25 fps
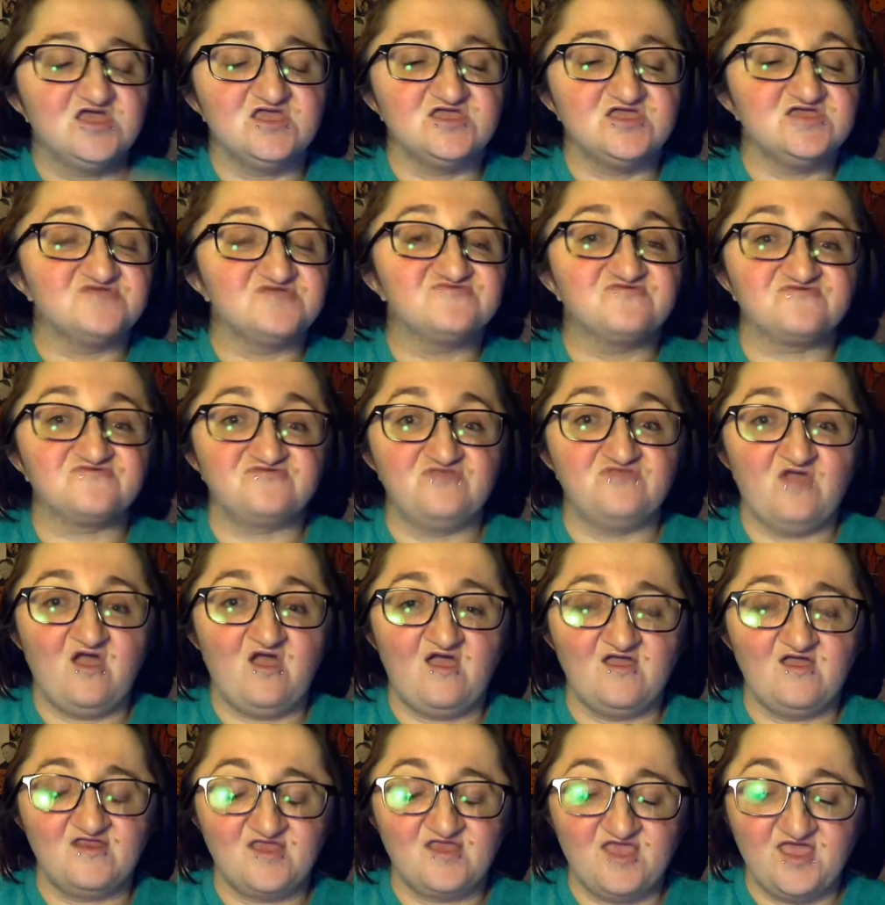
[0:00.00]
It does
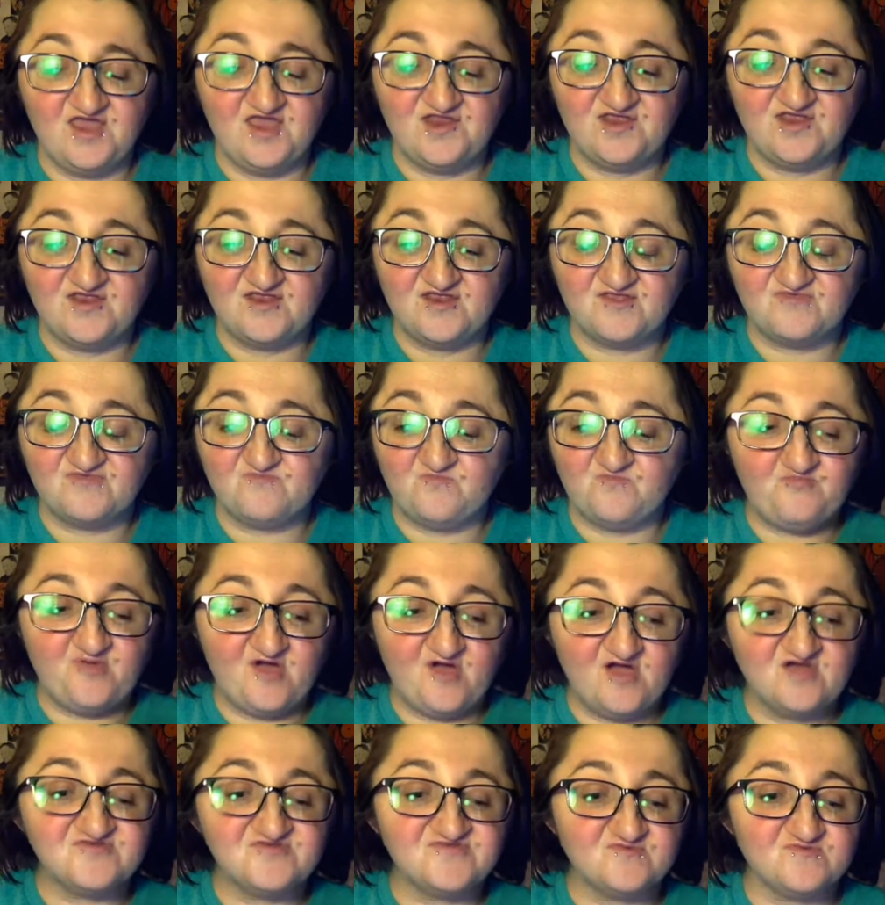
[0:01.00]
not, and it is
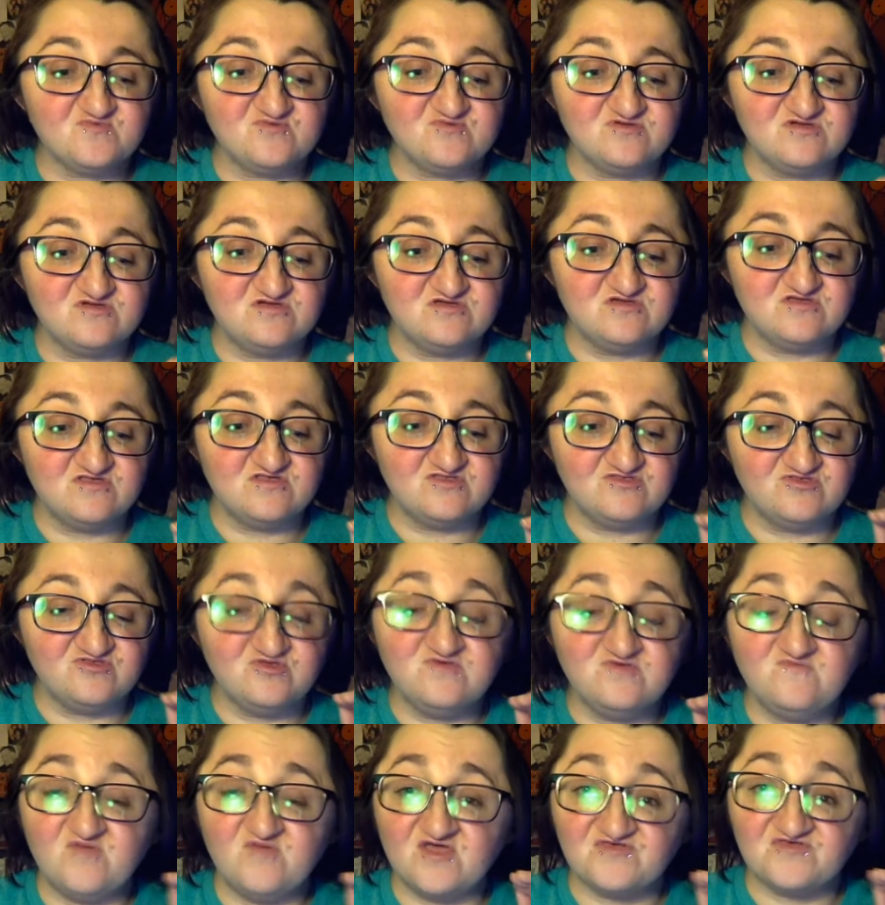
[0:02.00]
possibly
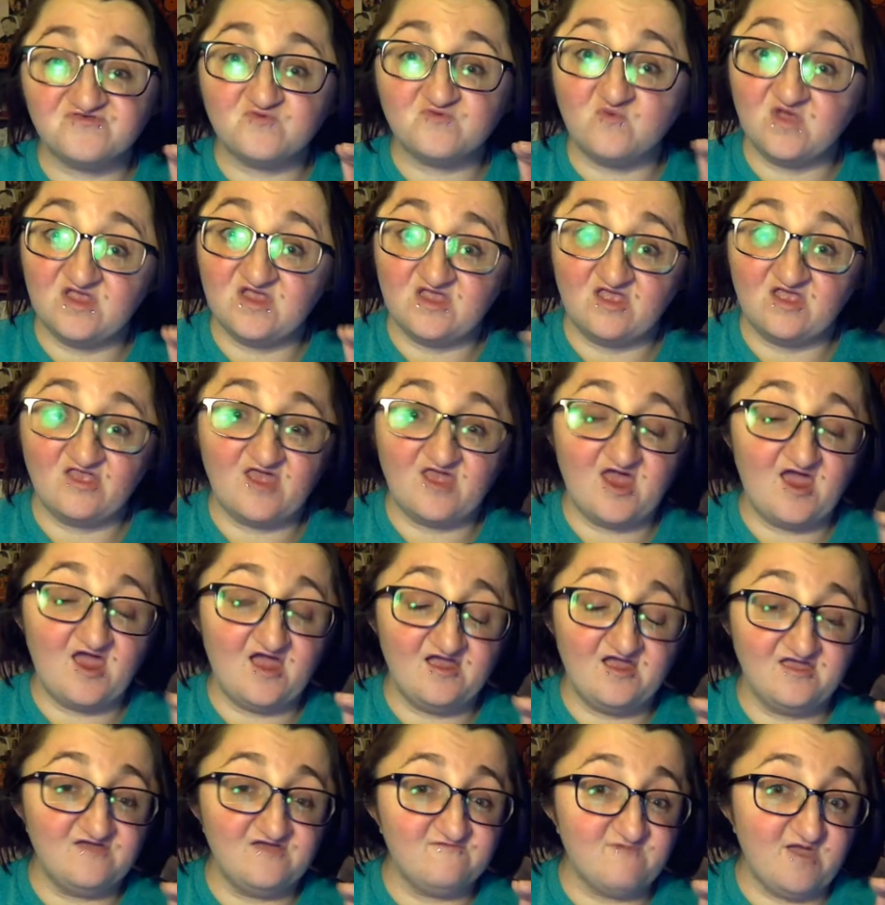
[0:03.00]
the best way that
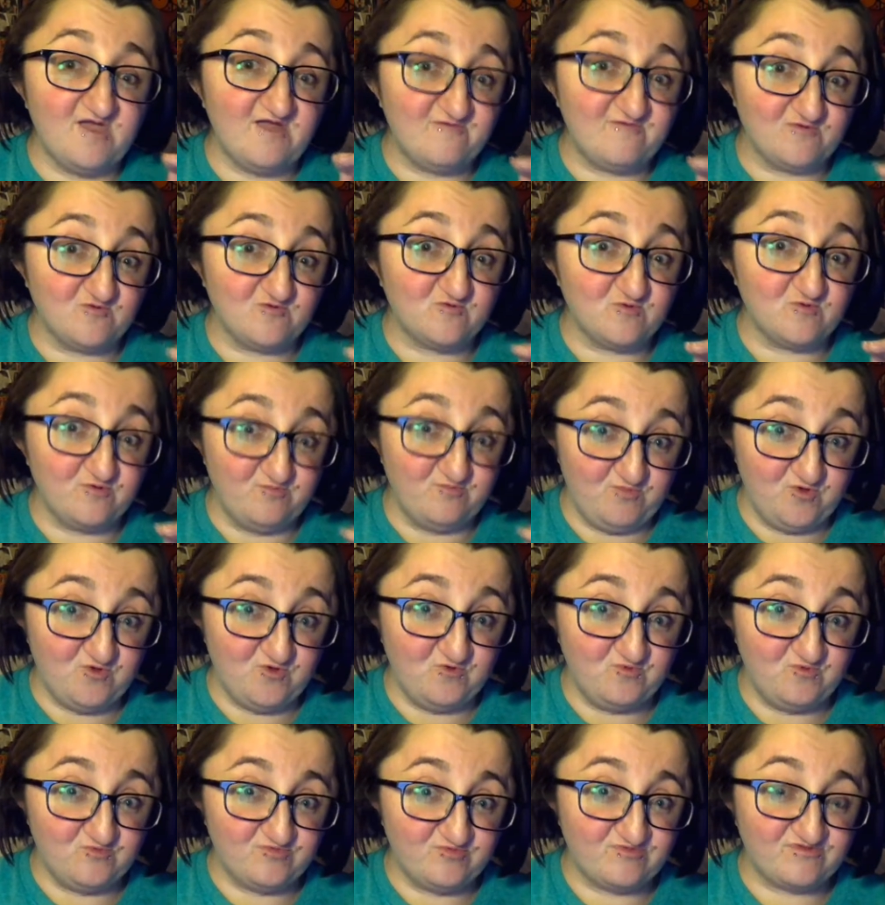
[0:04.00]
I have ever
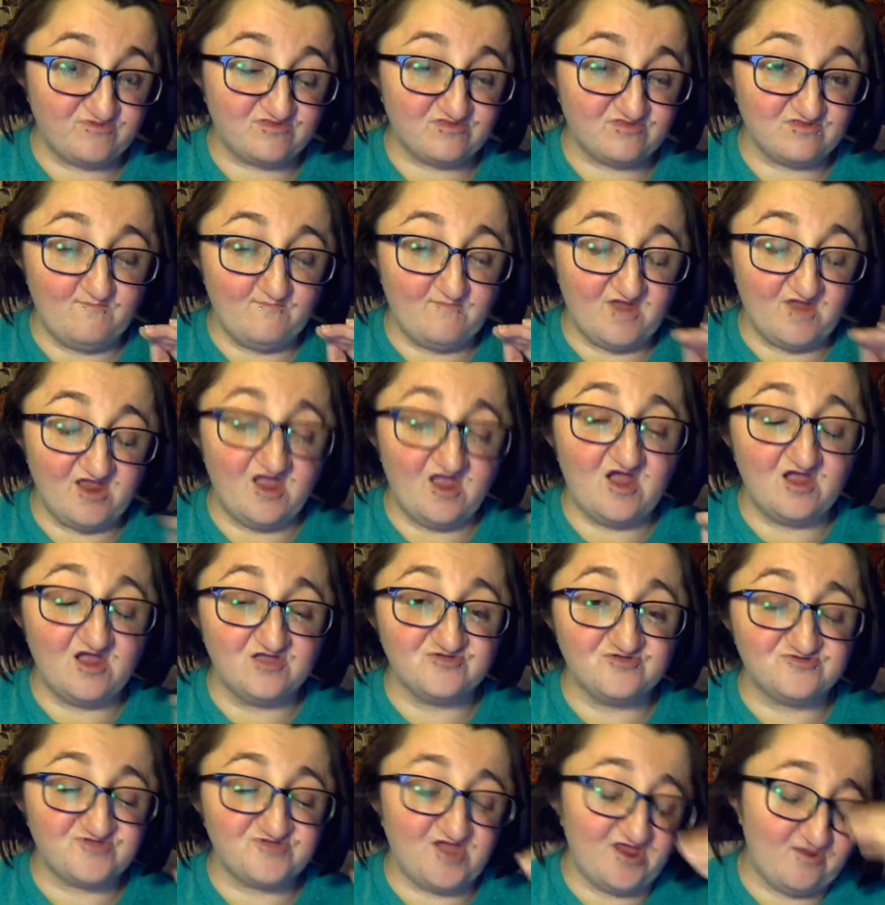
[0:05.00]
removed my
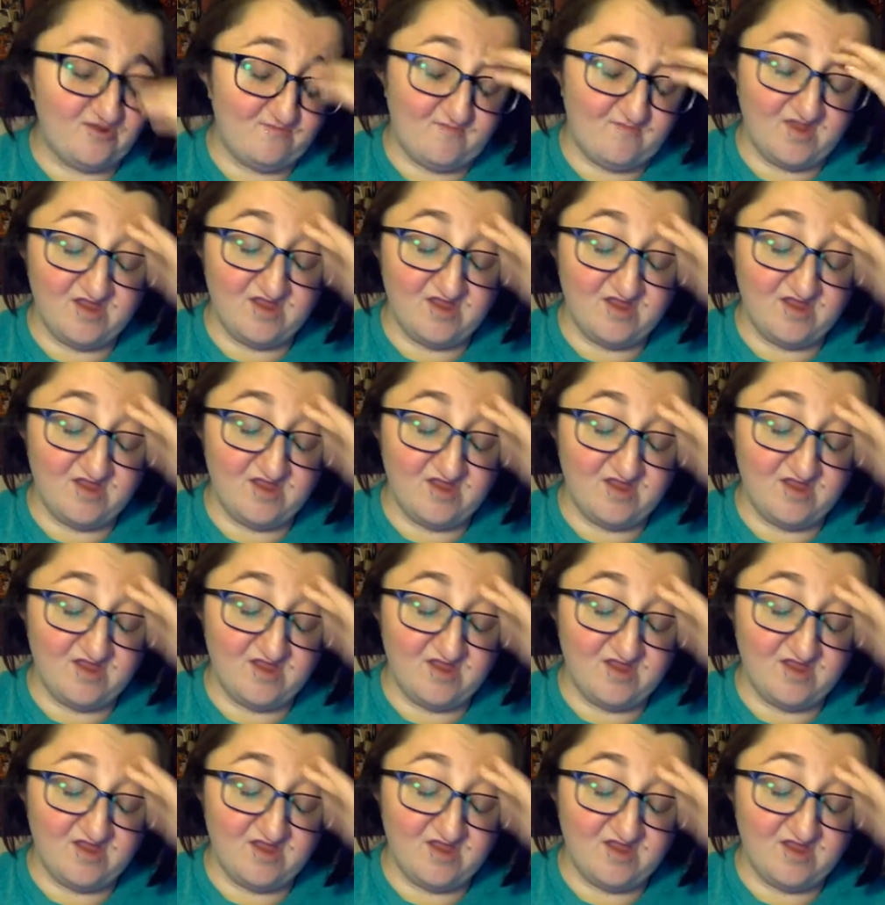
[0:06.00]
eyeshadow,